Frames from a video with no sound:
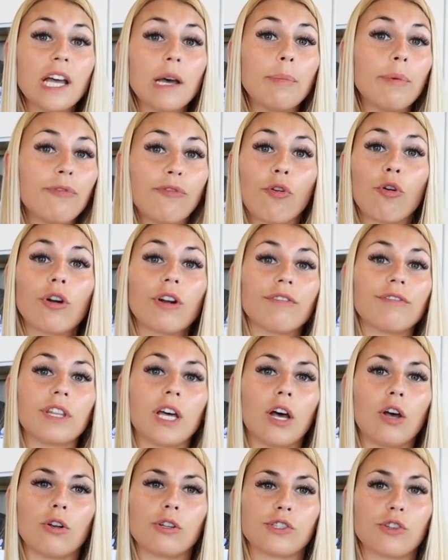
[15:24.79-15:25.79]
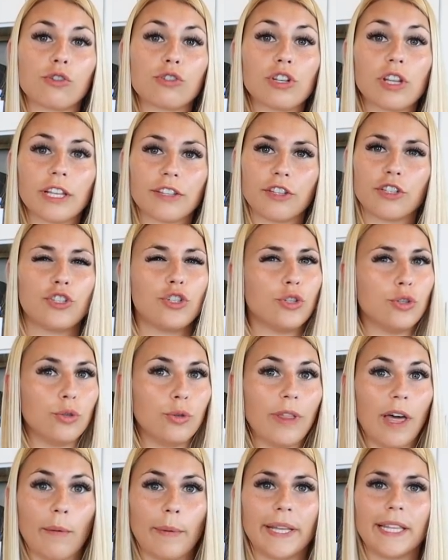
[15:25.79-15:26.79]
up 4 of those. Those are like the
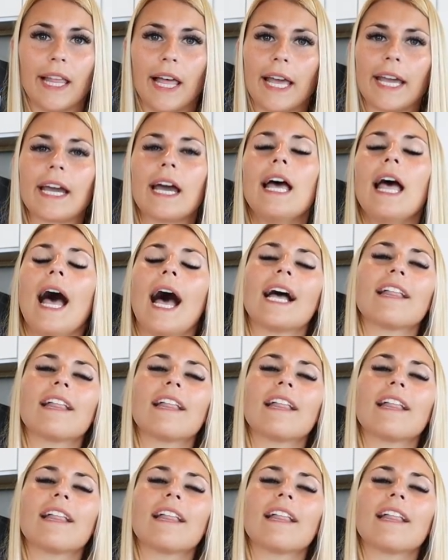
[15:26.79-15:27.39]
2 that we like.